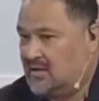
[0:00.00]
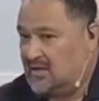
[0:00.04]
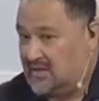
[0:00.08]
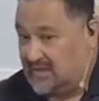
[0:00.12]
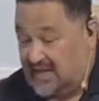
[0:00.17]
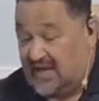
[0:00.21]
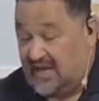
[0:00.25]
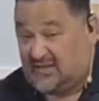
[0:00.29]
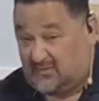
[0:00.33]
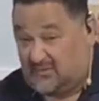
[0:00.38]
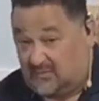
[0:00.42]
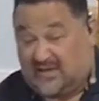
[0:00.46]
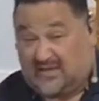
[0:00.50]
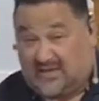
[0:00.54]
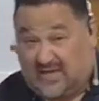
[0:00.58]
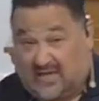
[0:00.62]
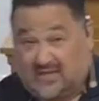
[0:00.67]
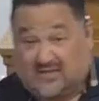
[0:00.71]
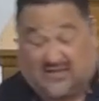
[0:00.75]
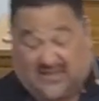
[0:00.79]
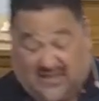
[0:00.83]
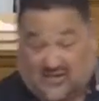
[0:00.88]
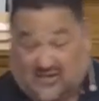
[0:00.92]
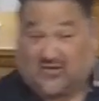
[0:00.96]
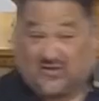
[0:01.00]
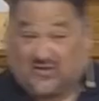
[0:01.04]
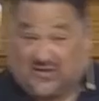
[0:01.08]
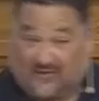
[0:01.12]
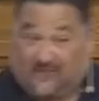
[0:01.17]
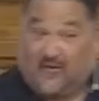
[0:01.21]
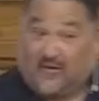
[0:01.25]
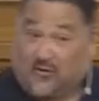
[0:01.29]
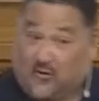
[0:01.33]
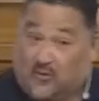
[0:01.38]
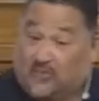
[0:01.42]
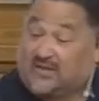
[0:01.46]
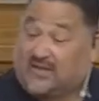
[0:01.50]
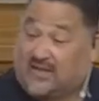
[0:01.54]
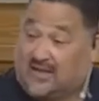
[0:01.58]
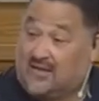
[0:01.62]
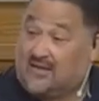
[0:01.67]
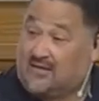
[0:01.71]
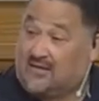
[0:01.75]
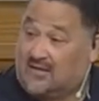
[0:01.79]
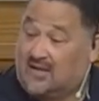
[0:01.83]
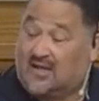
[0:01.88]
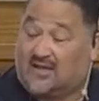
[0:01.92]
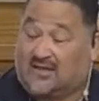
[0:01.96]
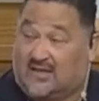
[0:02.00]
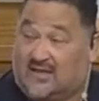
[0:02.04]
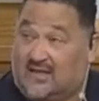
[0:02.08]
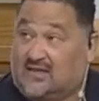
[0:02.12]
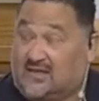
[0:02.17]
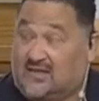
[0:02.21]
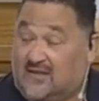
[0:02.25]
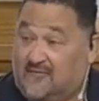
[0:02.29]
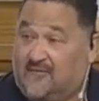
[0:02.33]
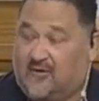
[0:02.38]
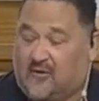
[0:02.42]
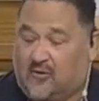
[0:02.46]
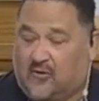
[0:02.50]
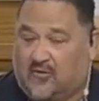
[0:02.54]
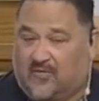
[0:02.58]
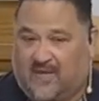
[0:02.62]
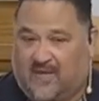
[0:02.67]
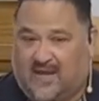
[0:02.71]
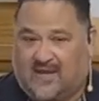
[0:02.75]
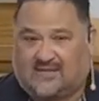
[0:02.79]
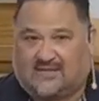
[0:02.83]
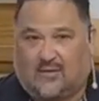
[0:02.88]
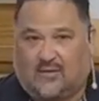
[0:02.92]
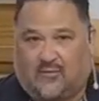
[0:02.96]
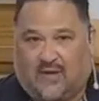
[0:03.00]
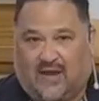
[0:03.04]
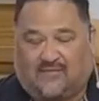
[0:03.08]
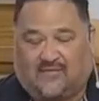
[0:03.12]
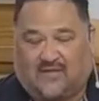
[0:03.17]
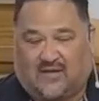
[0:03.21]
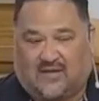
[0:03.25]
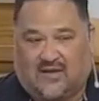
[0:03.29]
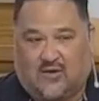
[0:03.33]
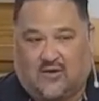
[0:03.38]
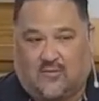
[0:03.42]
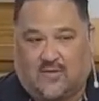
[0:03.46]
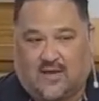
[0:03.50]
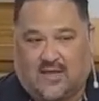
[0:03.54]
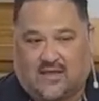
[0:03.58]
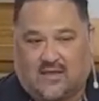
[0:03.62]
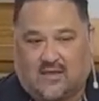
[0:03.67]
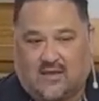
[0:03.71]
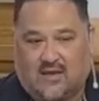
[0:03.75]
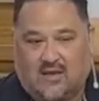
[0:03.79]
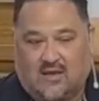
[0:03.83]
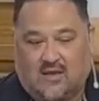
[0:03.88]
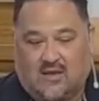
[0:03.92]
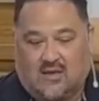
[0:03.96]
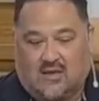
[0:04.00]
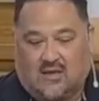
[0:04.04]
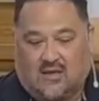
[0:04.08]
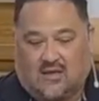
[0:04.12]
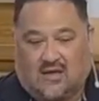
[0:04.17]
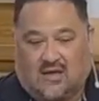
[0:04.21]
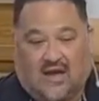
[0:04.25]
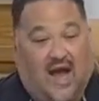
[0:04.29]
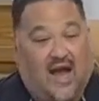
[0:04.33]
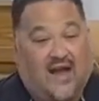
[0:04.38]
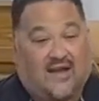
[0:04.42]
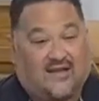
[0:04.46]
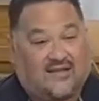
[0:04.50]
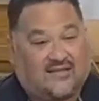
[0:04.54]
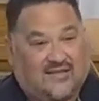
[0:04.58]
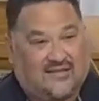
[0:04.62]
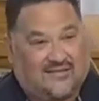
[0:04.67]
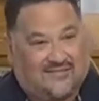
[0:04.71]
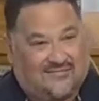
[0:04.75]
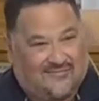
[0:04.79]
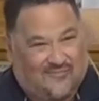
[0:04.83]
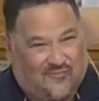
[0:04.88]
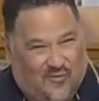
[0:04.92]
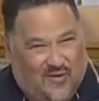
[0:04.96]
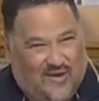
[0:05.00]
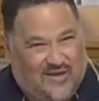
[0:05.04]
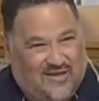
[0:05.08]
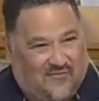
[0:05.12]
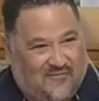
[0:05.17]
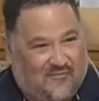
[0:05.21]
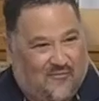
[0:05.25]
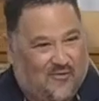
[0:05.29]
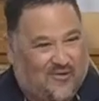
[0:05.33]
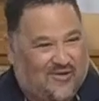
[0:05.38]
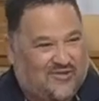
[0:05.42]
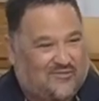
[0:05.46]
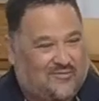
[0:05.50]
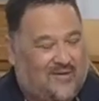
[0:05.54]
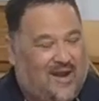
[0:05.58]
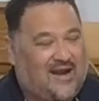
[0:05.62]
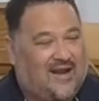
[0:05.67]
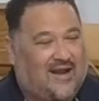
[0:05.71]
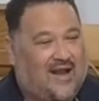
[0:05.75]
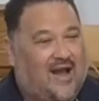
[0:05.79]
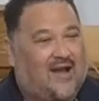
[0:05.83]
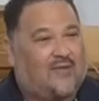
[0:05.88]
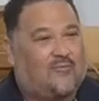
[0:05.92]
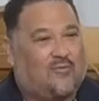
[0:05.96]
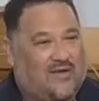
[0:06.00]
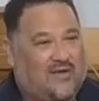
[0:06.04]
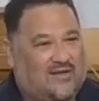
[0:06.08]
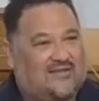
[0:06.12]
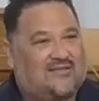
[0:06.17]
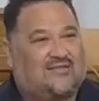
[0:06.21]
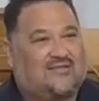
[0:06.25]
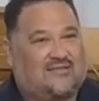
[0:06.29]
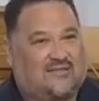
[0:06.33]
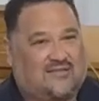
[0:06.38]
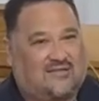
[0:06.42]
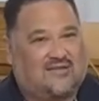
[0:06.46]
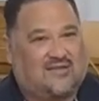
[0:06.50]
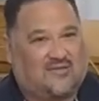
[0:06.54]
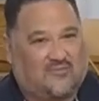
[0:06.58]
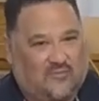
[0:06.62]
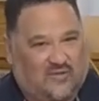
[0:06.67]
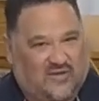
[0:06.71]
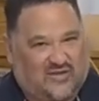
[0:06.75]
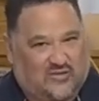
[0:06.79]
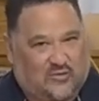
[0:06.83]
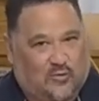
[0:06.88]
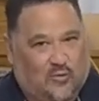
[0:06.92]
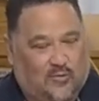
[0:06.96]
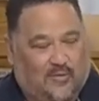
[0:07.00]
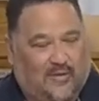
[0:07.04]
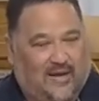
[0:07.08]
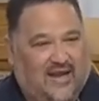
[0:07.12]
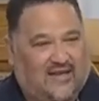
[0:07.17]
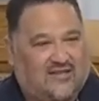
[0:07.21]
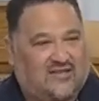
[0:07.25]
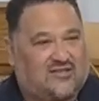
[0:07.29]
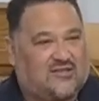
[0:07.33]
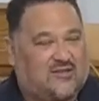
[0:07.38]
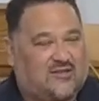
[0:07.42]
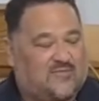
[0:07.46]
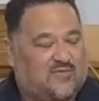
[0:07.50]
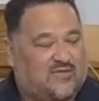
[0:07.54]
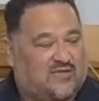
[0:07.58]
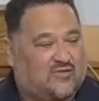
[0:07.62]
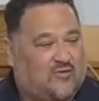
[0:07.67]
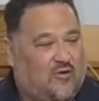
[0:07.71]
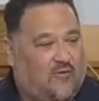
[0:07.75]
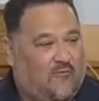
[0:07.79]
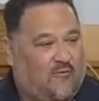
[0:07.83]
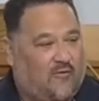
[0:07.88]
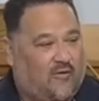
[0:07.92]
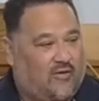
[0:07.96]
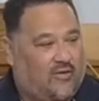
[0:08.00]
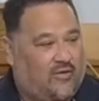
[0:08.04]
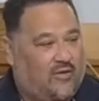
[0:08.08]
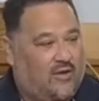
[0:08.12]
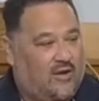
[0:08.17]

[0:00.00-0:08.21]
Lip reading: Yes, we teach, these are difficult things that we have to deal with. God doesn't want divorce, right? God wants to restore relationships and so forth.